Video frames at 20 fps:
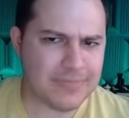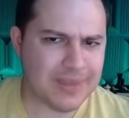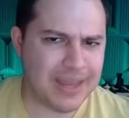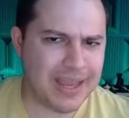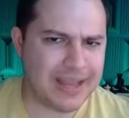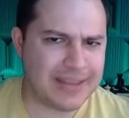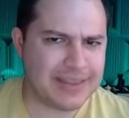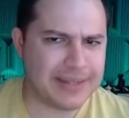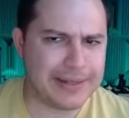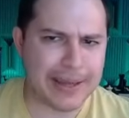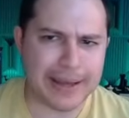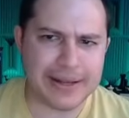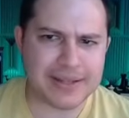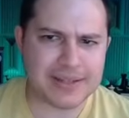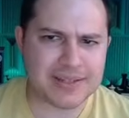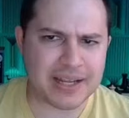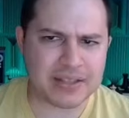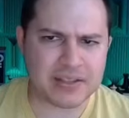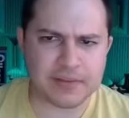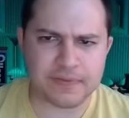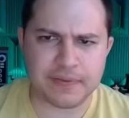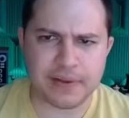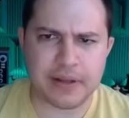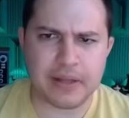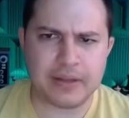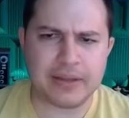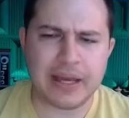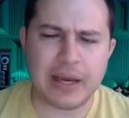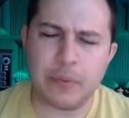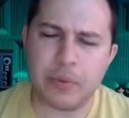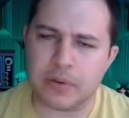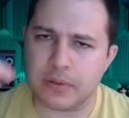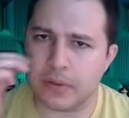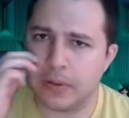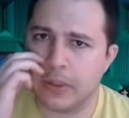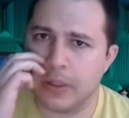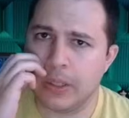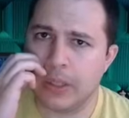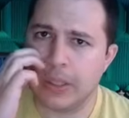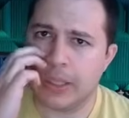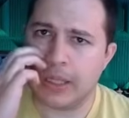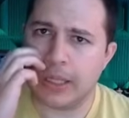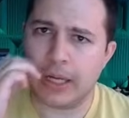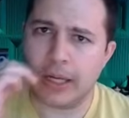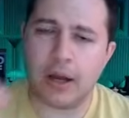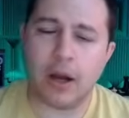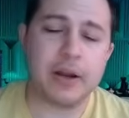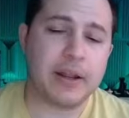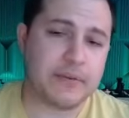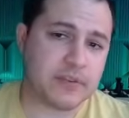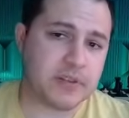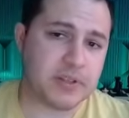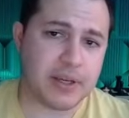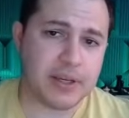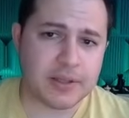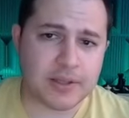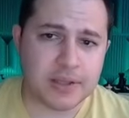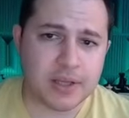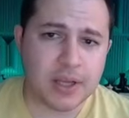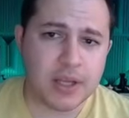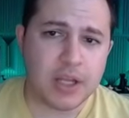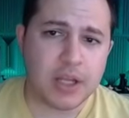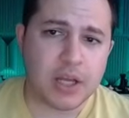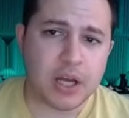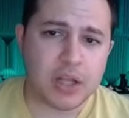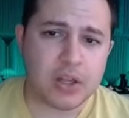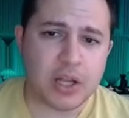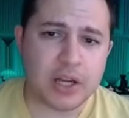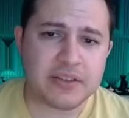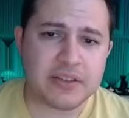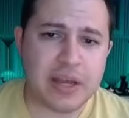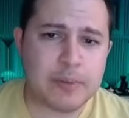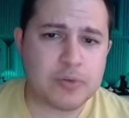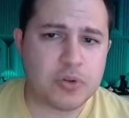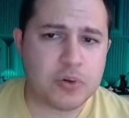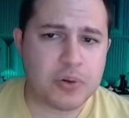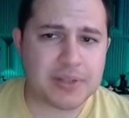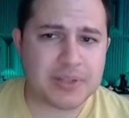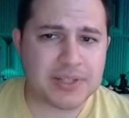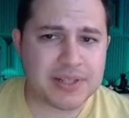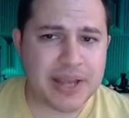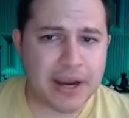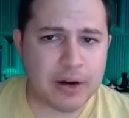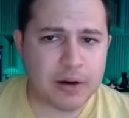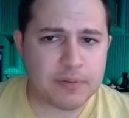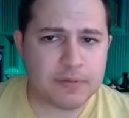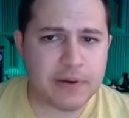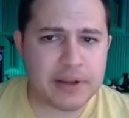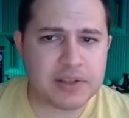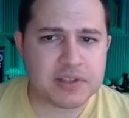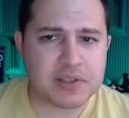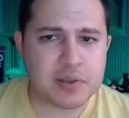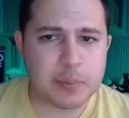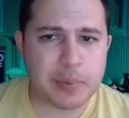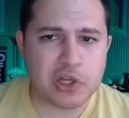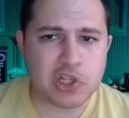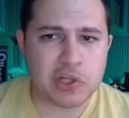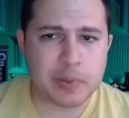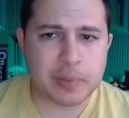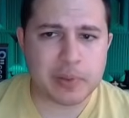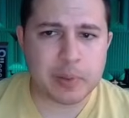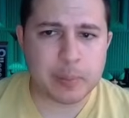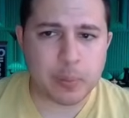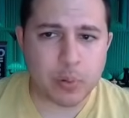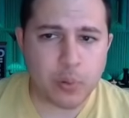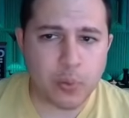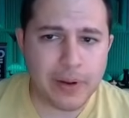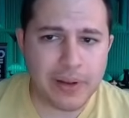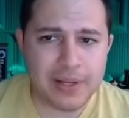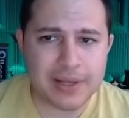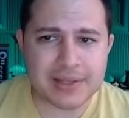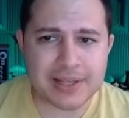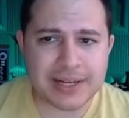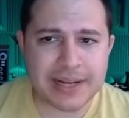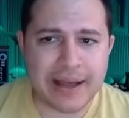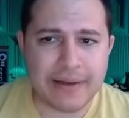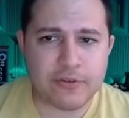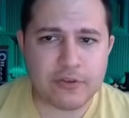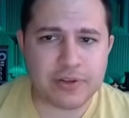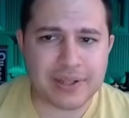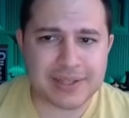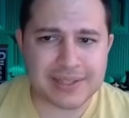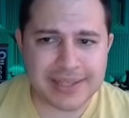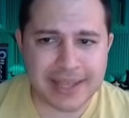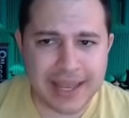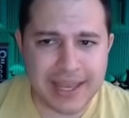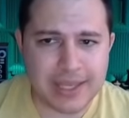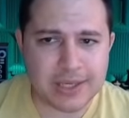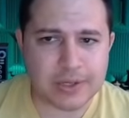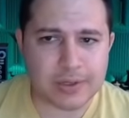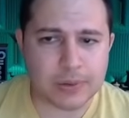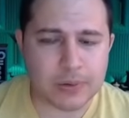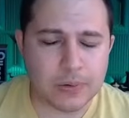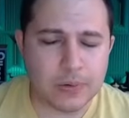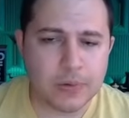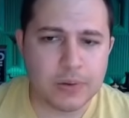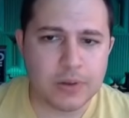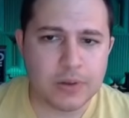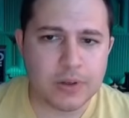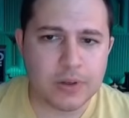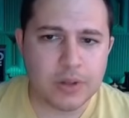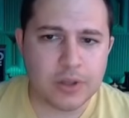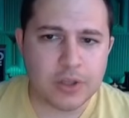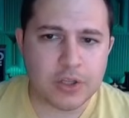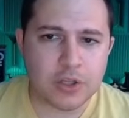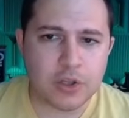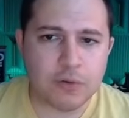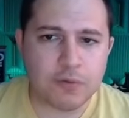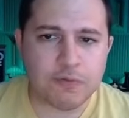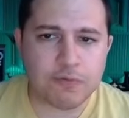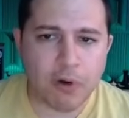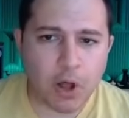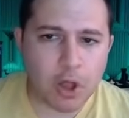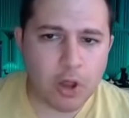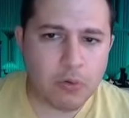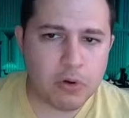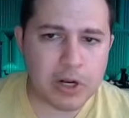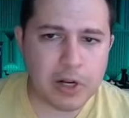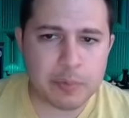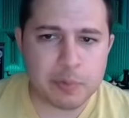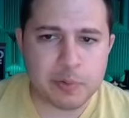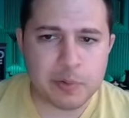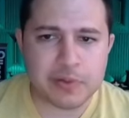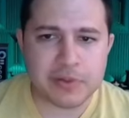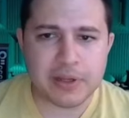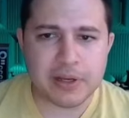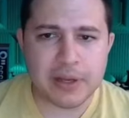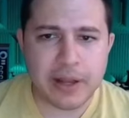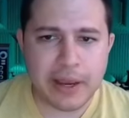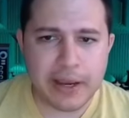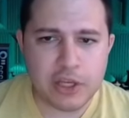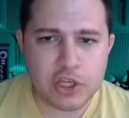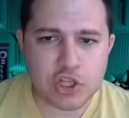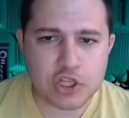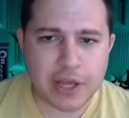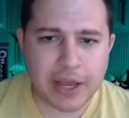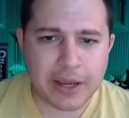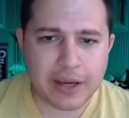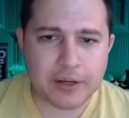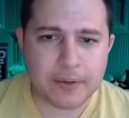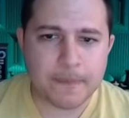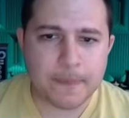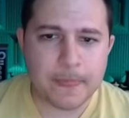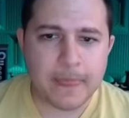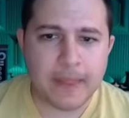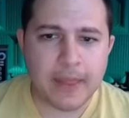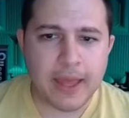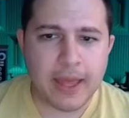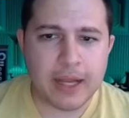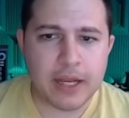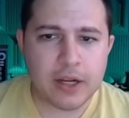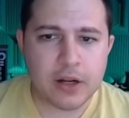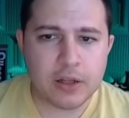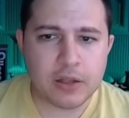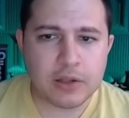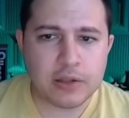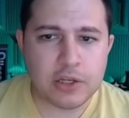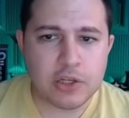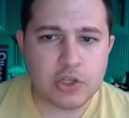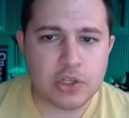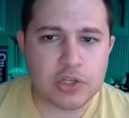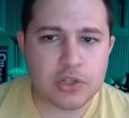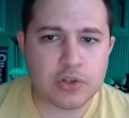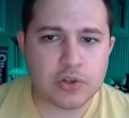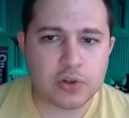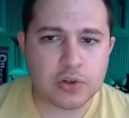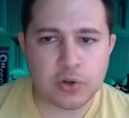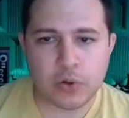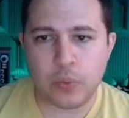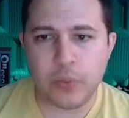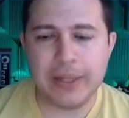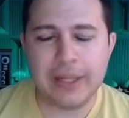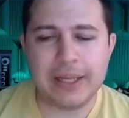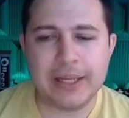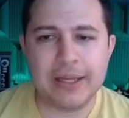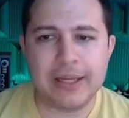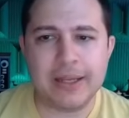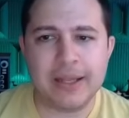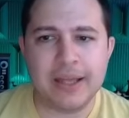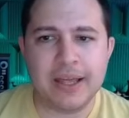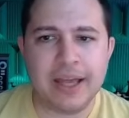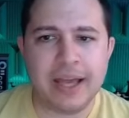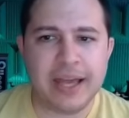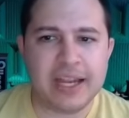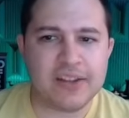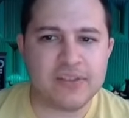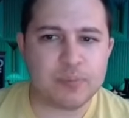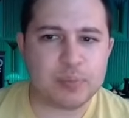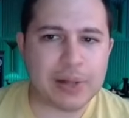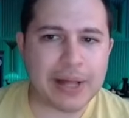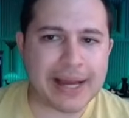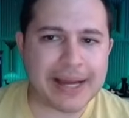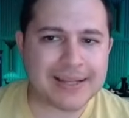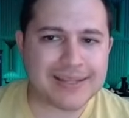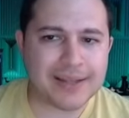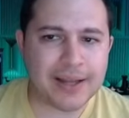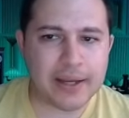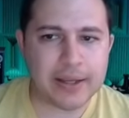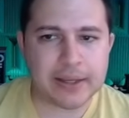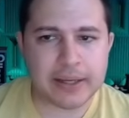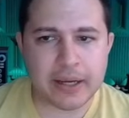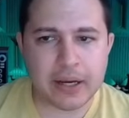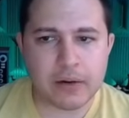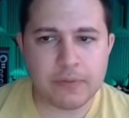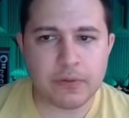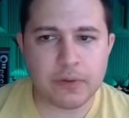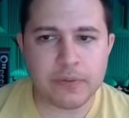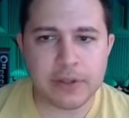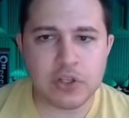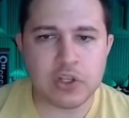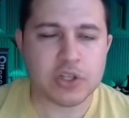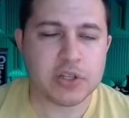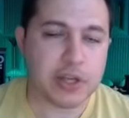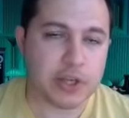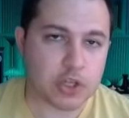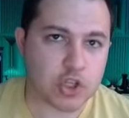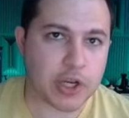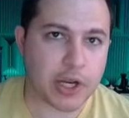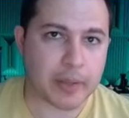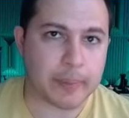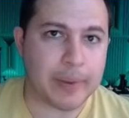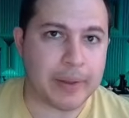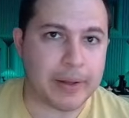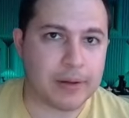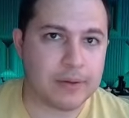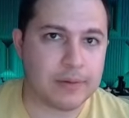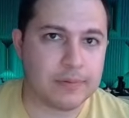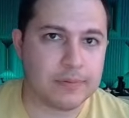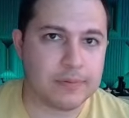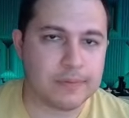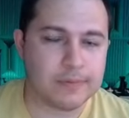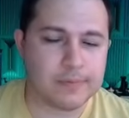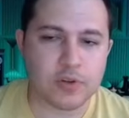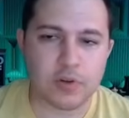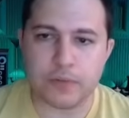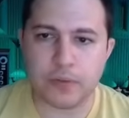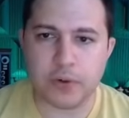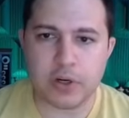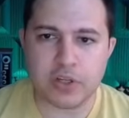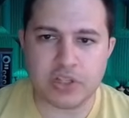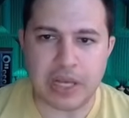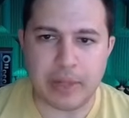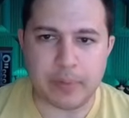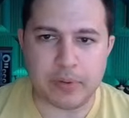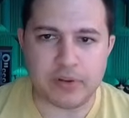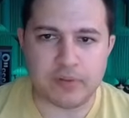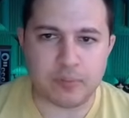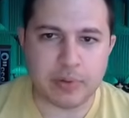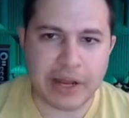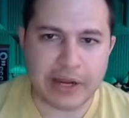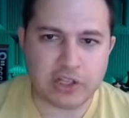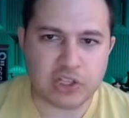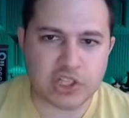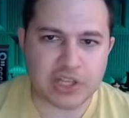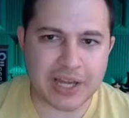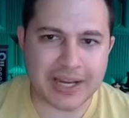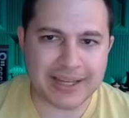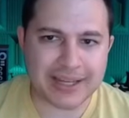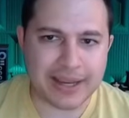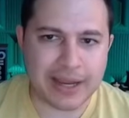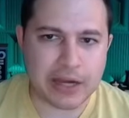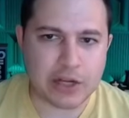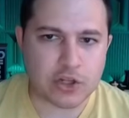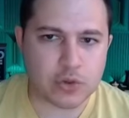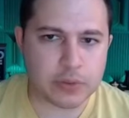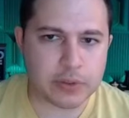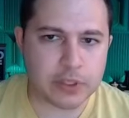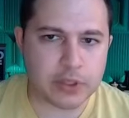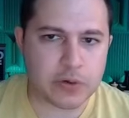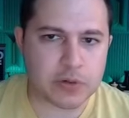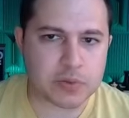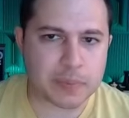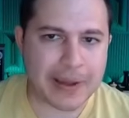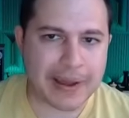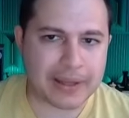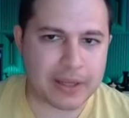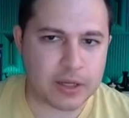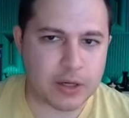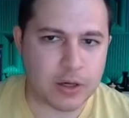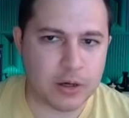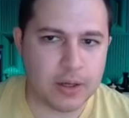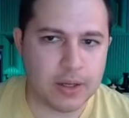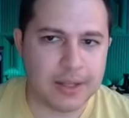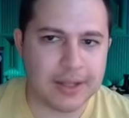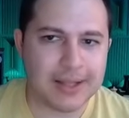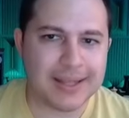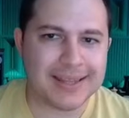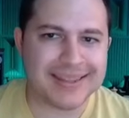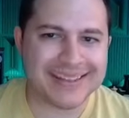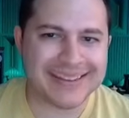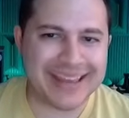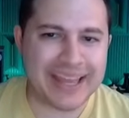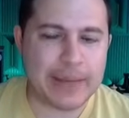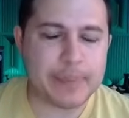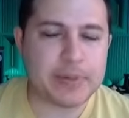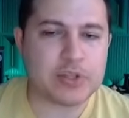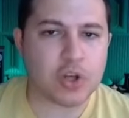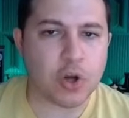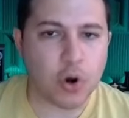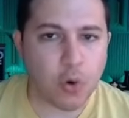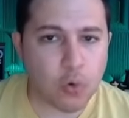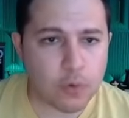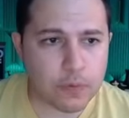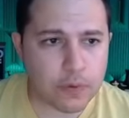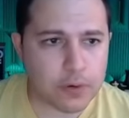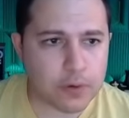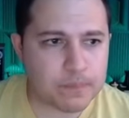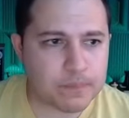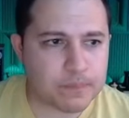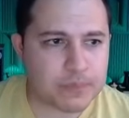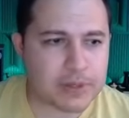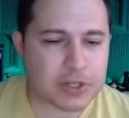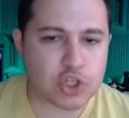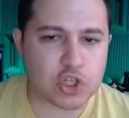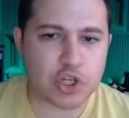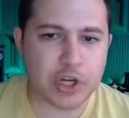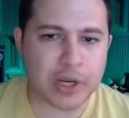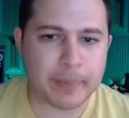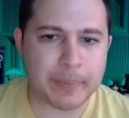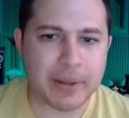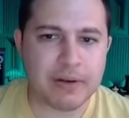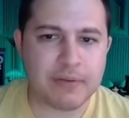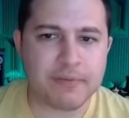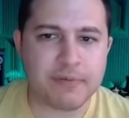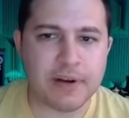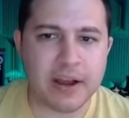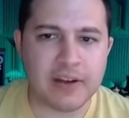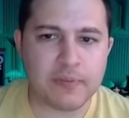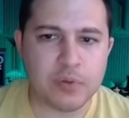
and the knight is not defending that with on f6. A lot of times you can sacrifice the bishop, and the point is that after they take you, you follow it up with the knight check, and it unleashes your queen, and if Black's not careful, they just get checkmated. So for example, if Black just kind of casually goes back here, the game is over. It's checkmate in 5